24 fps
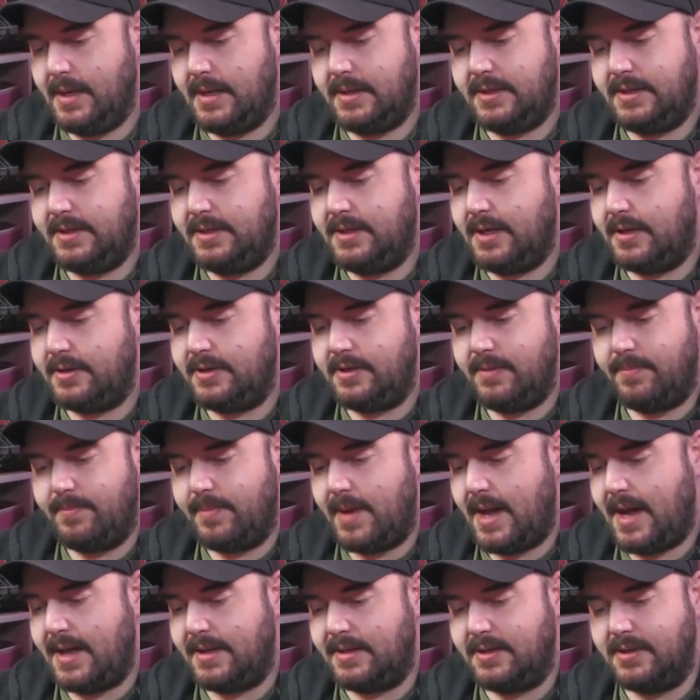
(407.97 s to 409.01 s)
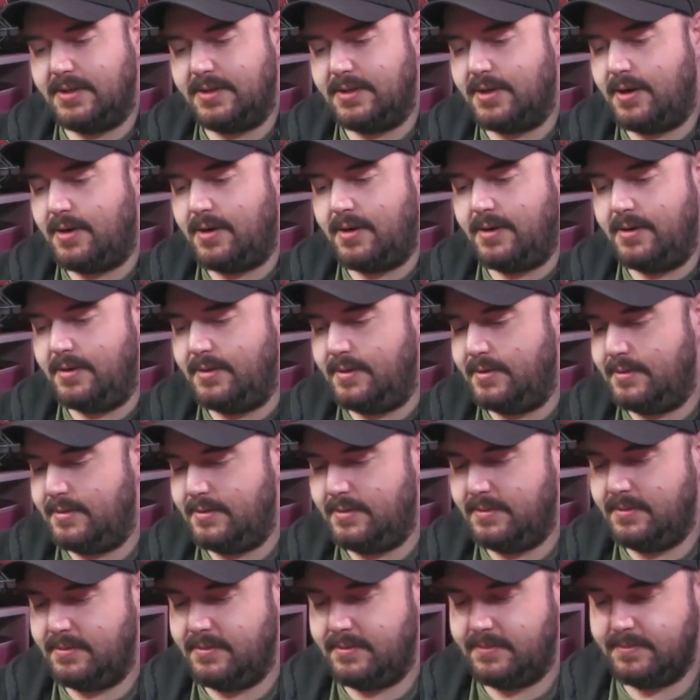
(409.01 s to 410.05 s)
That's know, such a it, bad it, design.
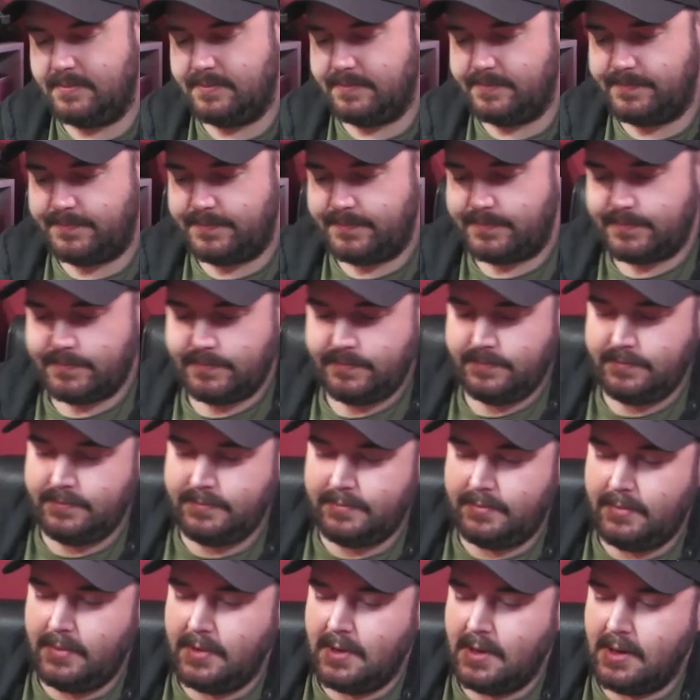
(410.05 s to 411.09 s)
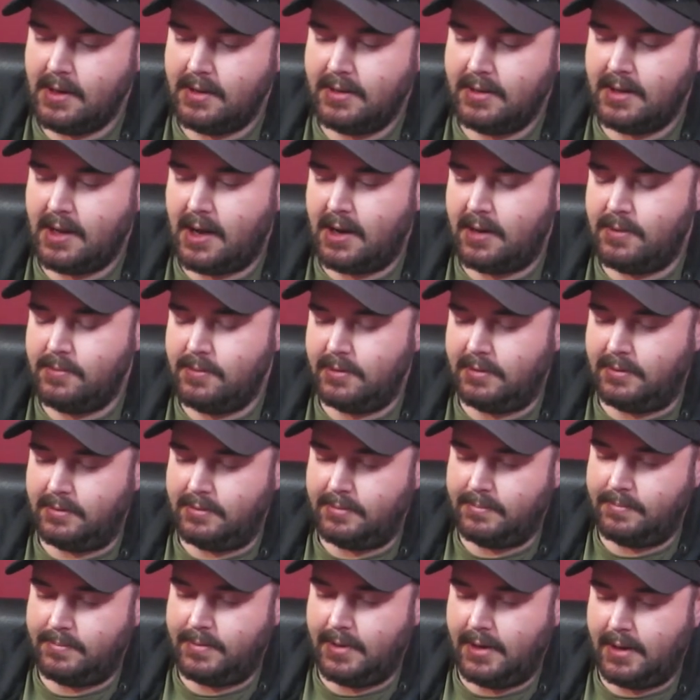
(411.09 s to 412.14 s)
It, yeah, I wouldn't bother to try to shoot it. No, I wouldn't.
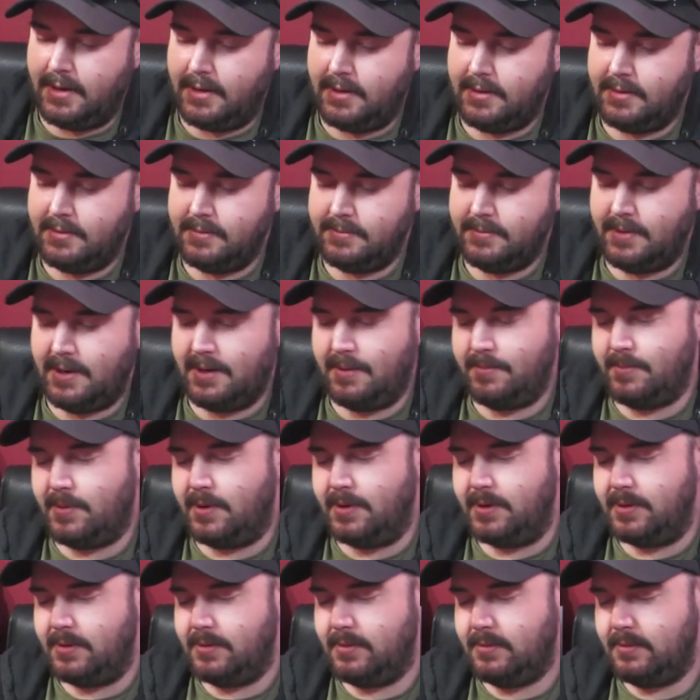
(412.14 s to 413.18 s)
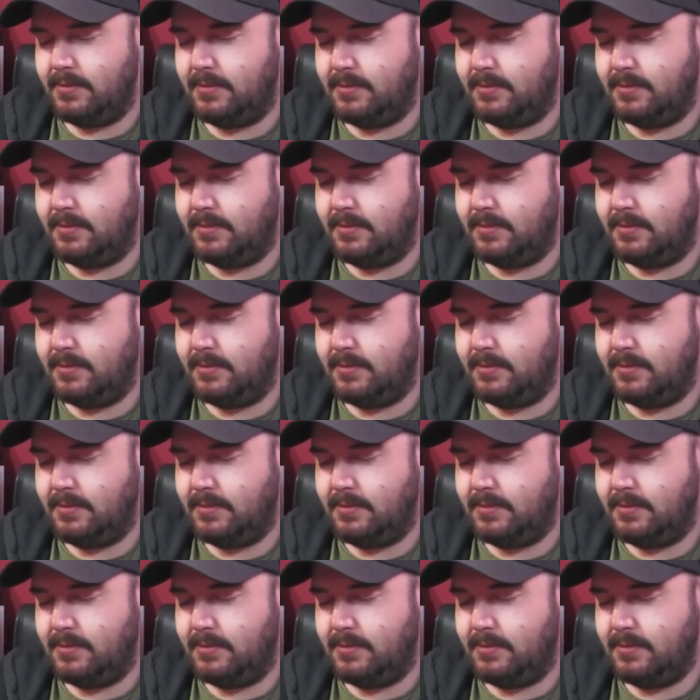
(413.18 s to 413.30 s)
But well, I might.